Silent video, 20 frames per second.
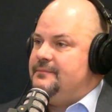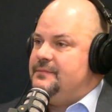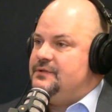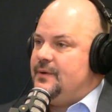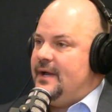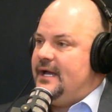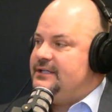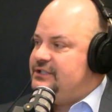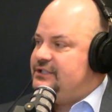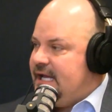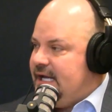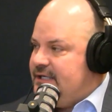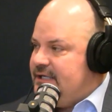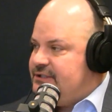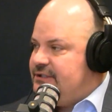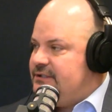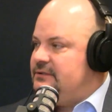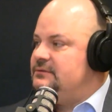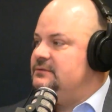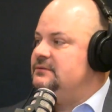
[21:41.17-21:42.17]
So
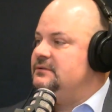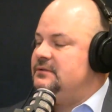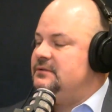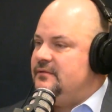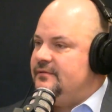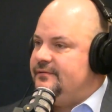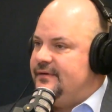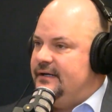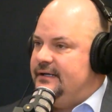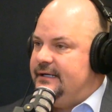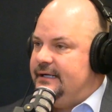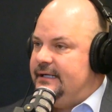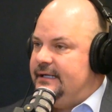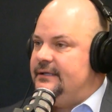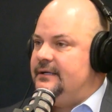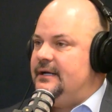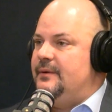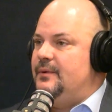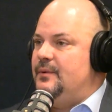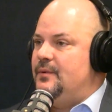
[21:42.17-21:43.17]
education,
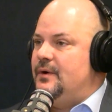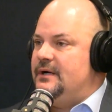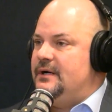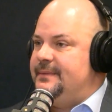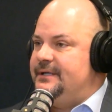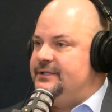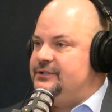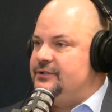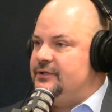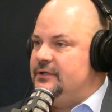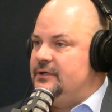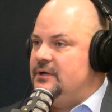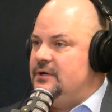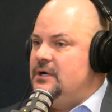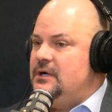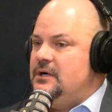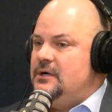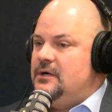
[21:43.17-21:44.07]
funding, and we want to make sure